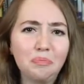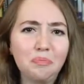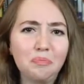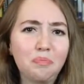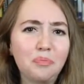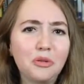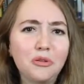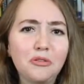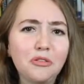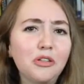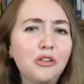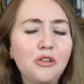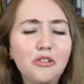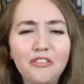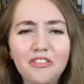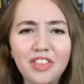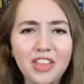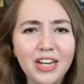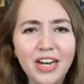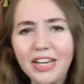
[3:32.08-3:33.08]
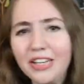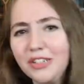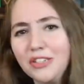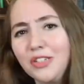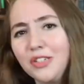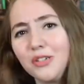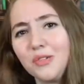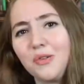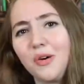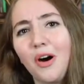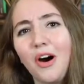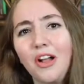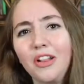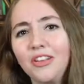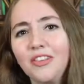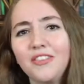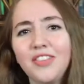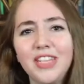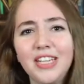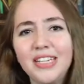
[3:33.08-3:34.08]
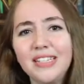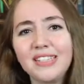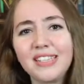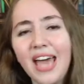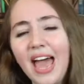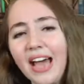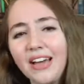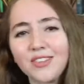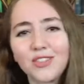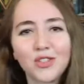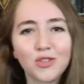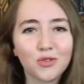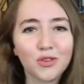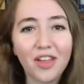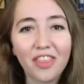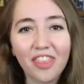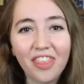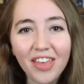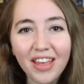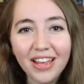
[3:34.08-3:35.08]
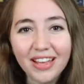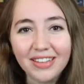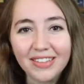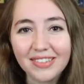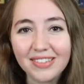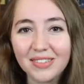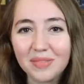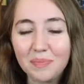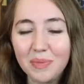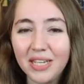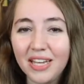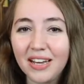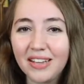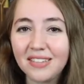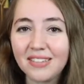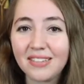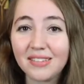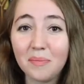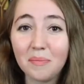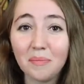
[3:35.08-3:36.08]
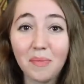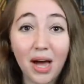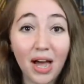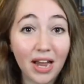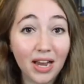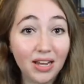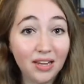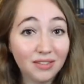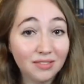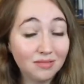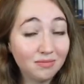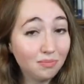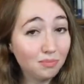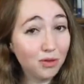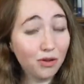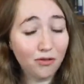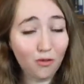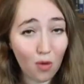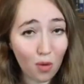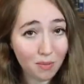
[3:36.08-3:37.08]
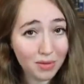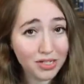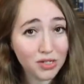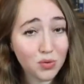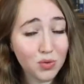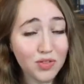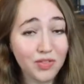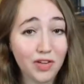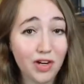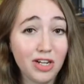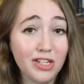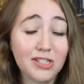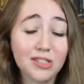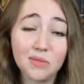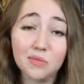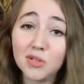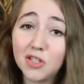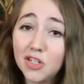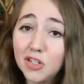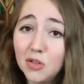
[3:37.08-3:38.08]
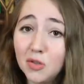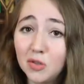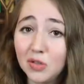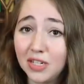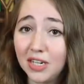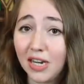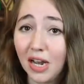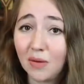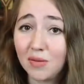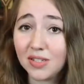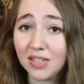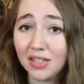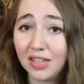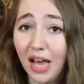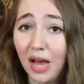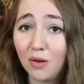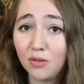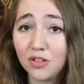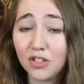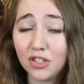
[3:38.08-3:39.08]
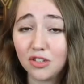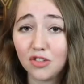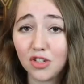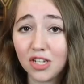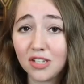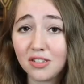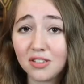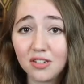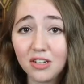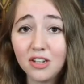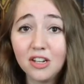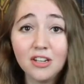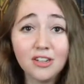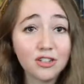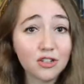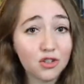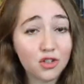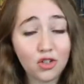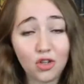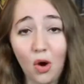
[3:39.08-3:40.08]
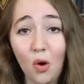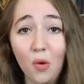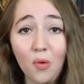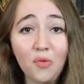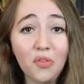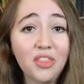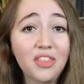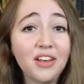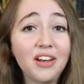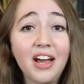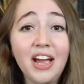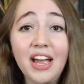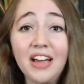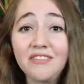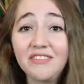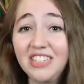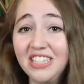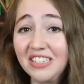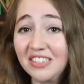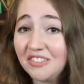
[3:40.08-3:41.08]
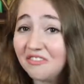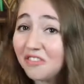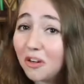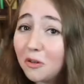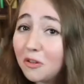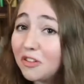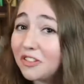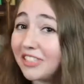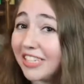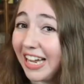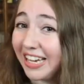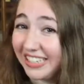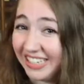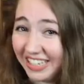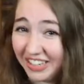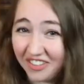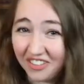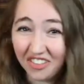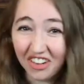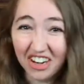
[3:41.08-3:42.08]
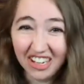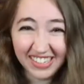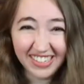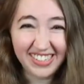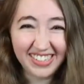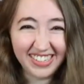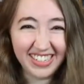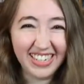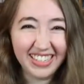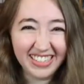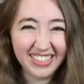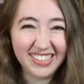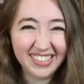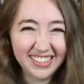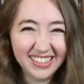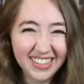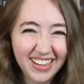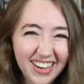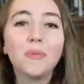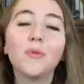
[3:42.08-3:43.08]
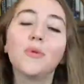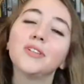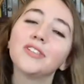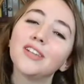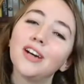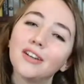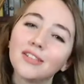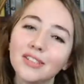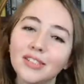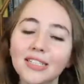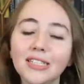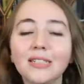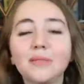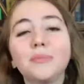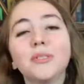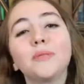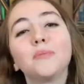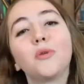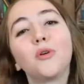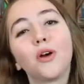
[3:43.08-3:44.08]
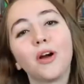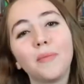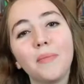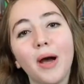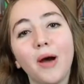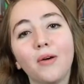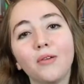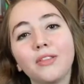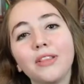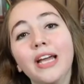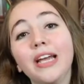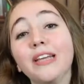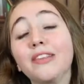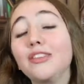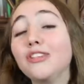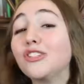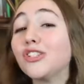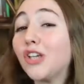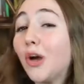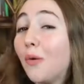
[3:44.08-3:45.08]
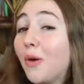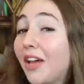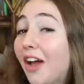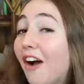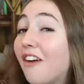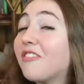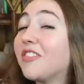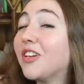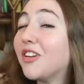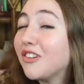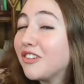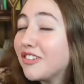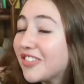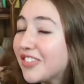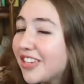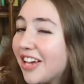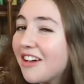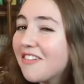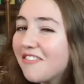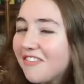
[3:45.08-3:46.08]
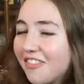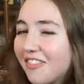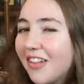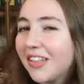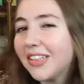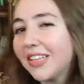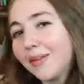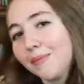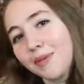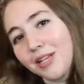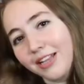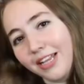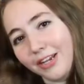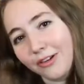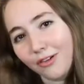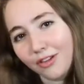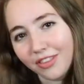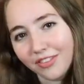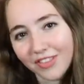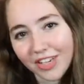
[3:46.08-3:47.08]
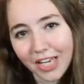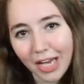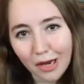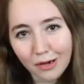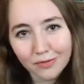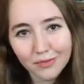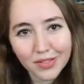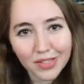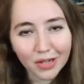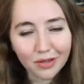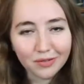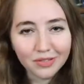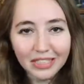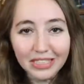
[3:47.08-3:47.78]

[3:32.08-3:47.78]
prove that I could do all of these extra things because my performance was very subdued and I was allowed to just show that I have decent vocal technique, for instance. But we'll talk a little bit more about like the showy offier stuff a little bit later in the video, so